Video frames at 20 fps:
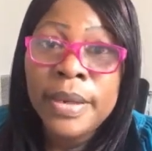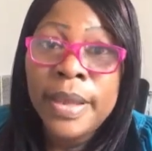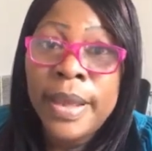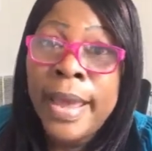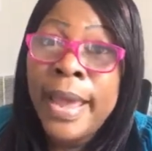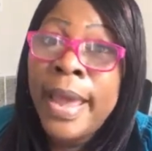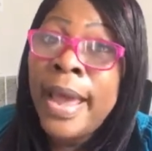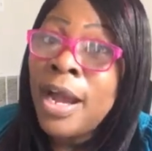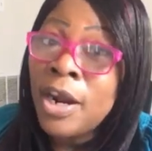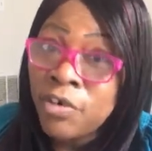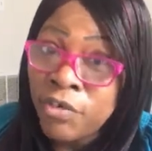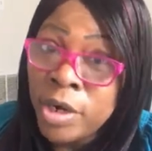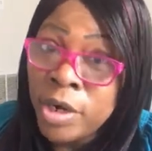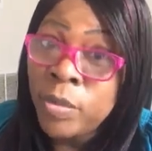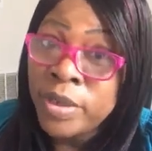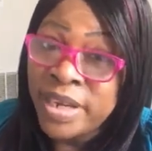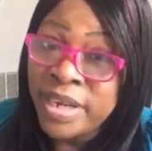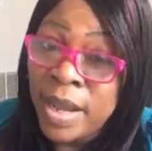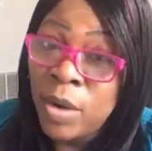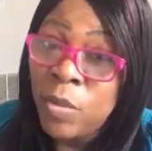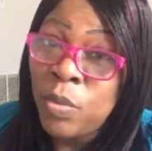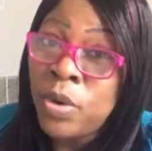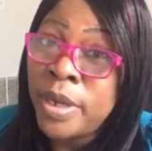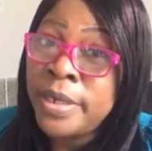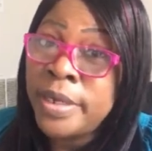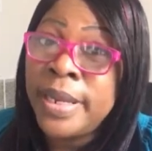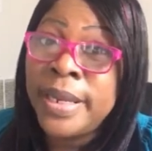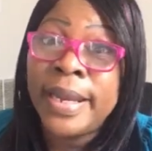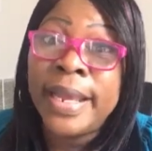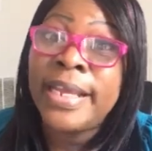Now, I agree with that
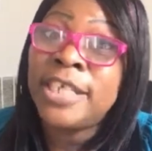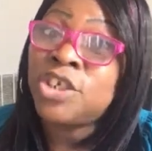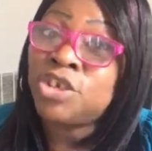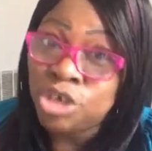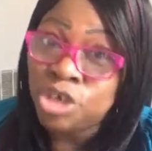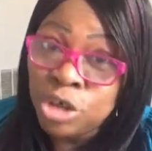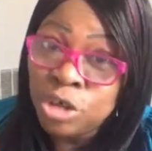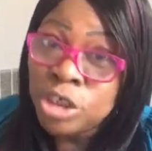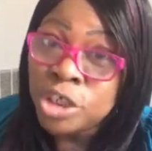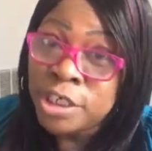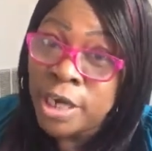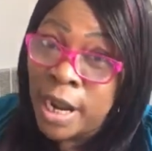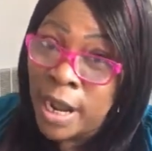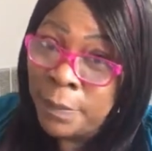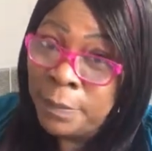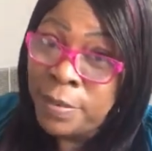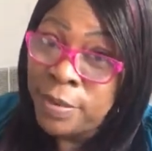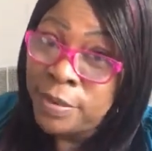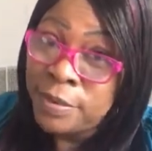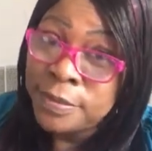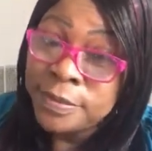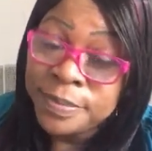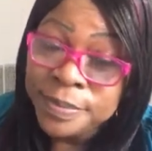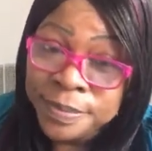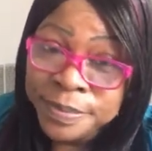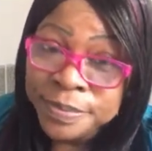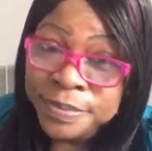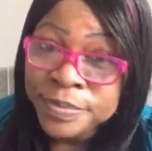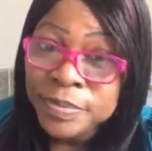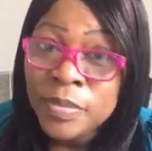one. Now, that's true, Chopper.
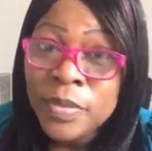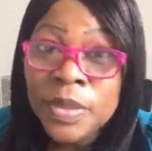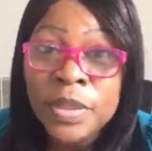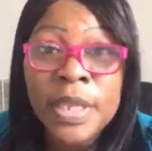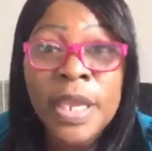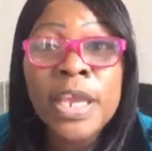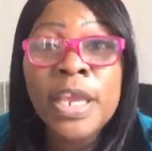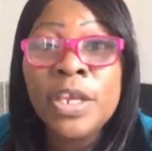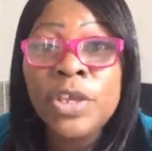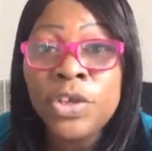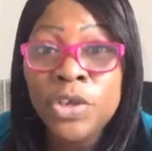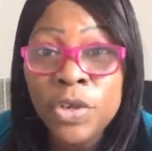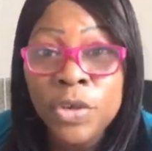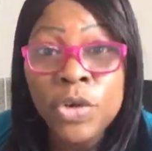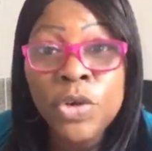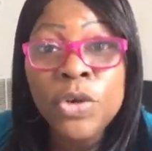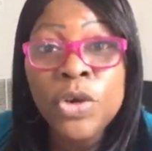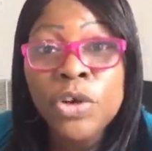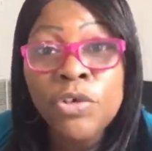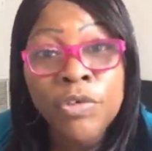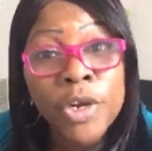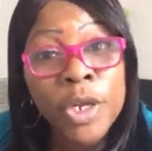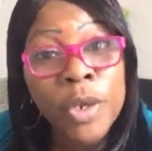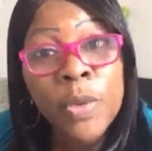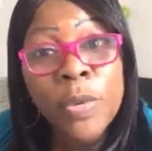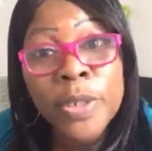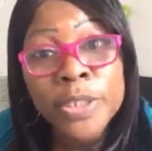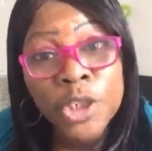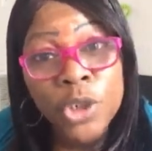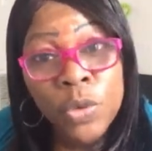You agree
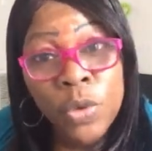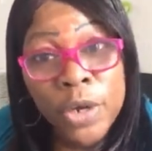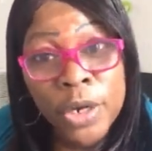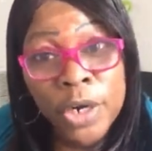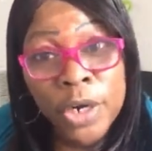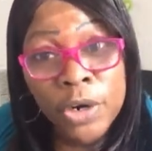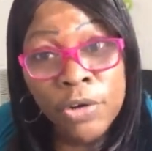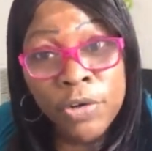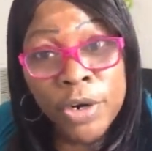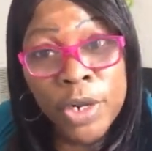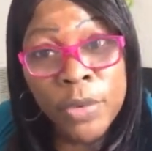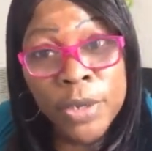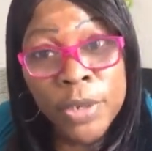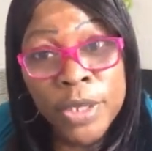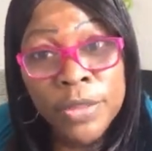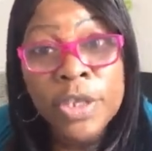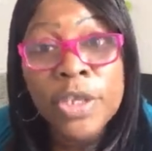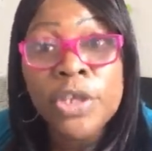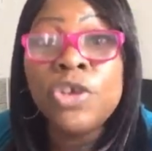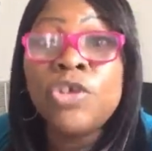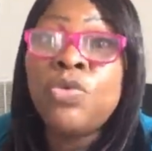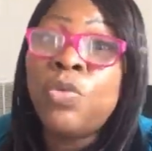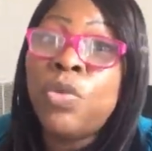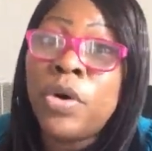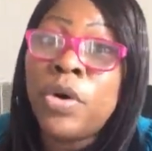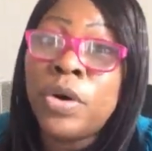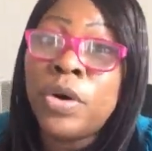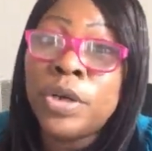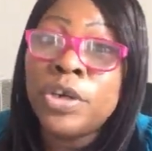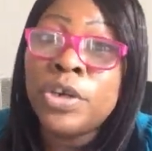with what you want to agree with, and you
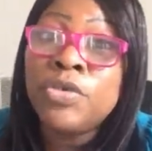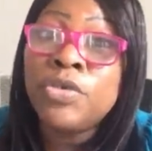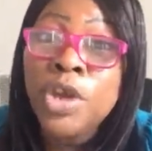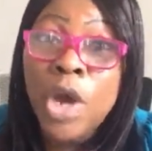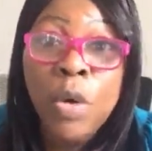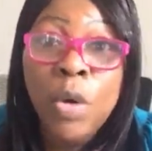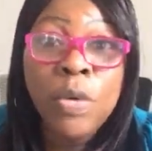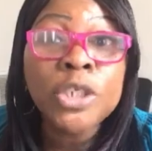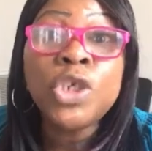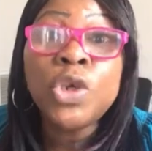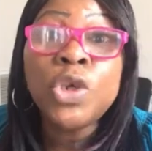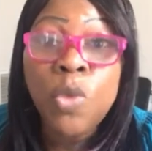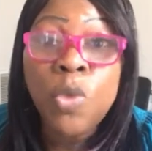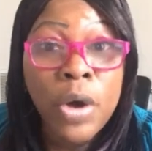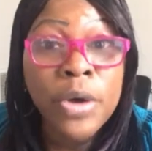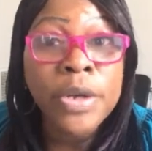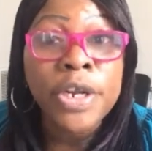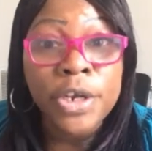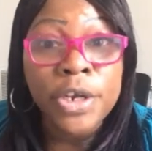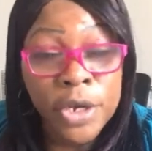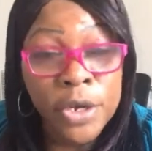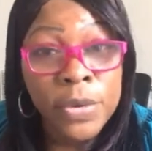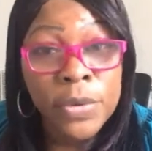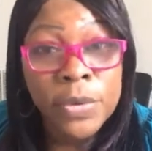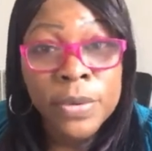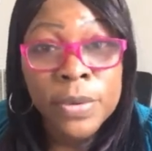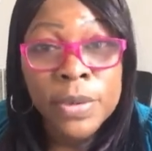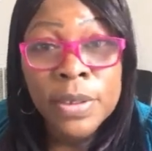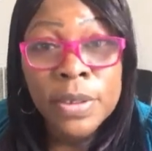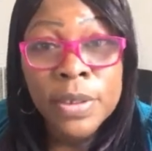know what you want to know.
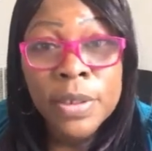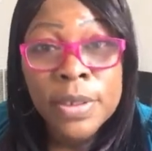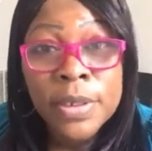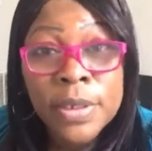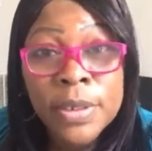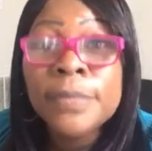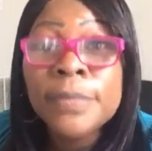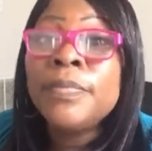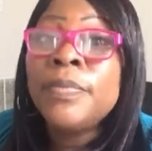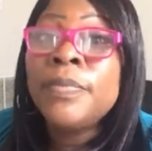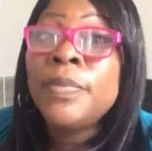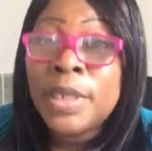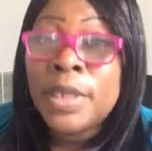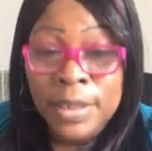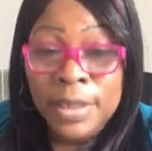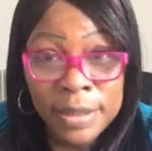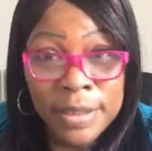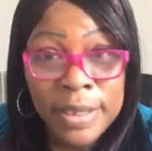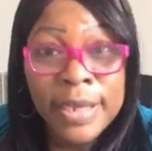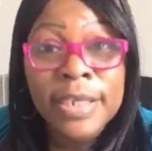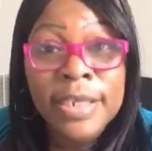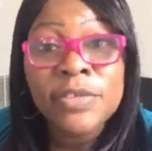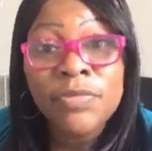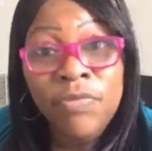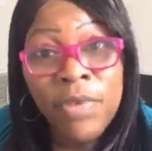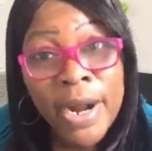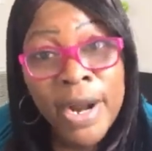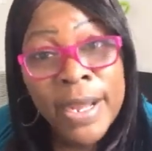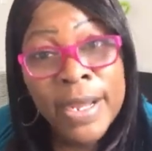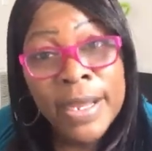That's
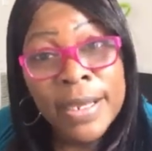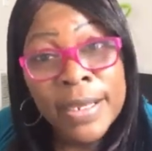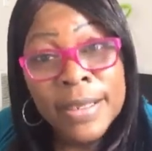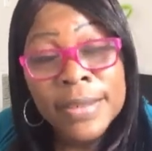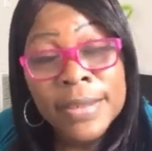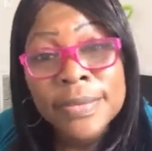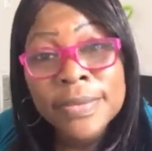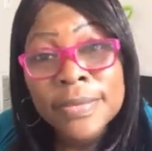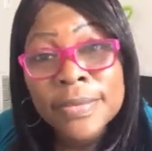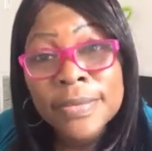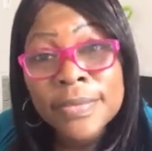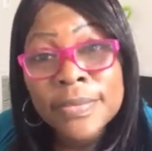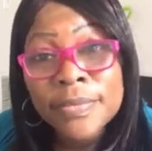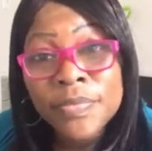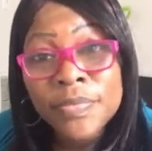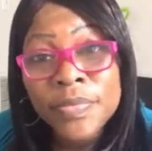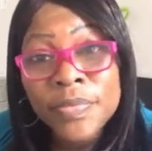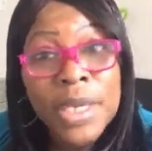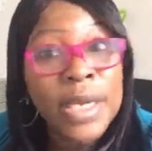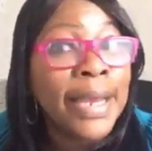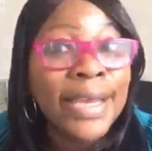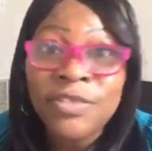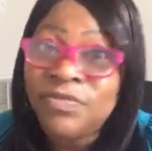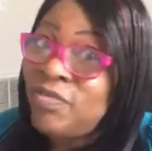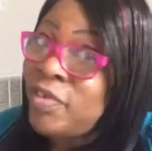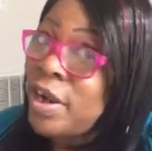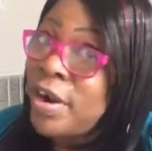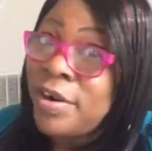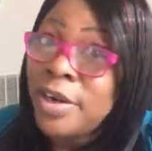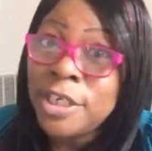right. Now, that's
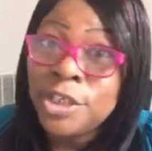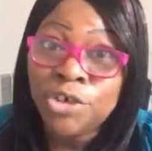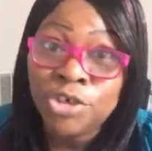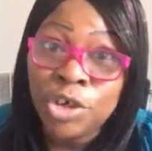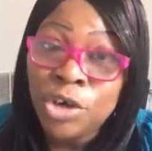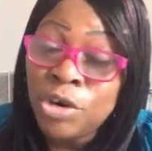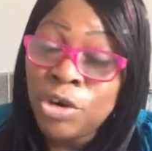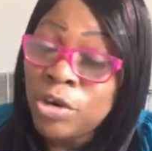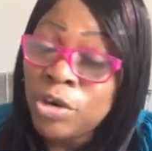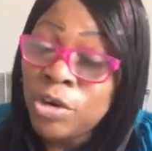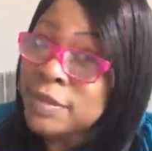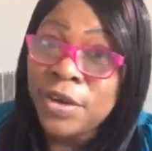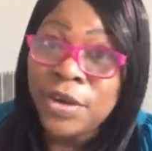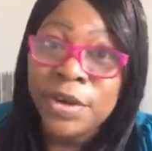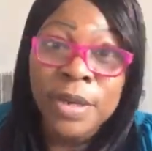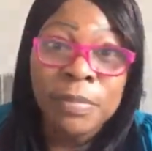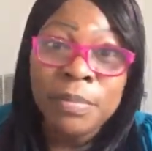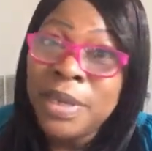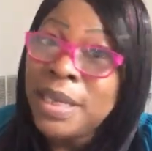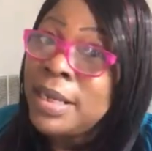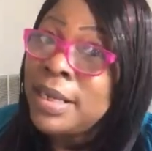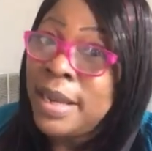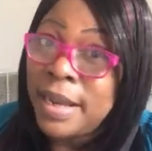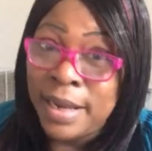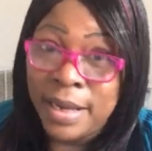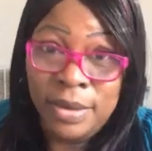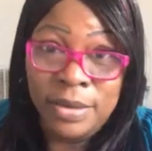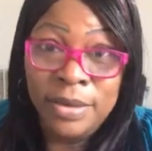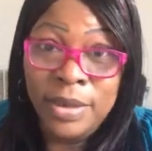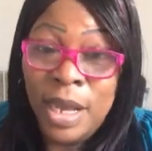very true concerning me
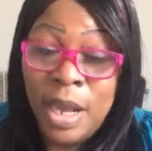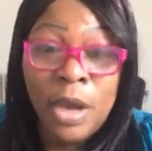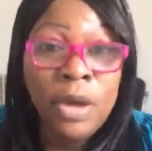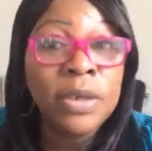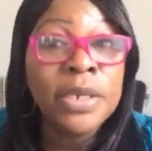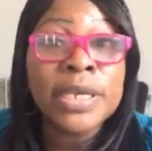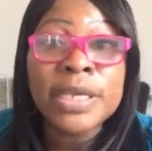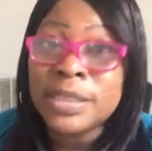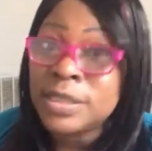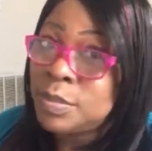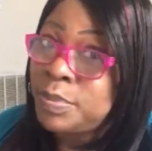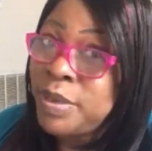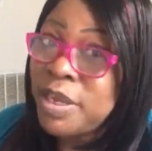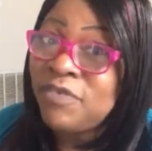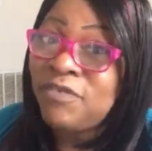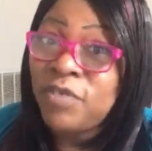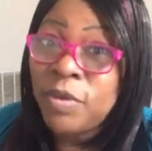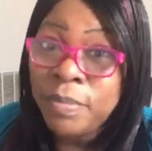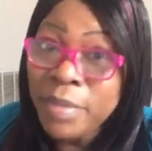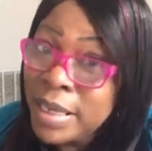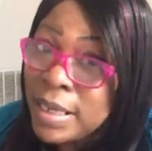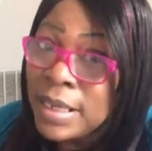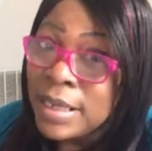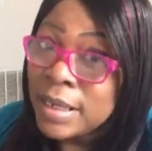now. I only can speak for me.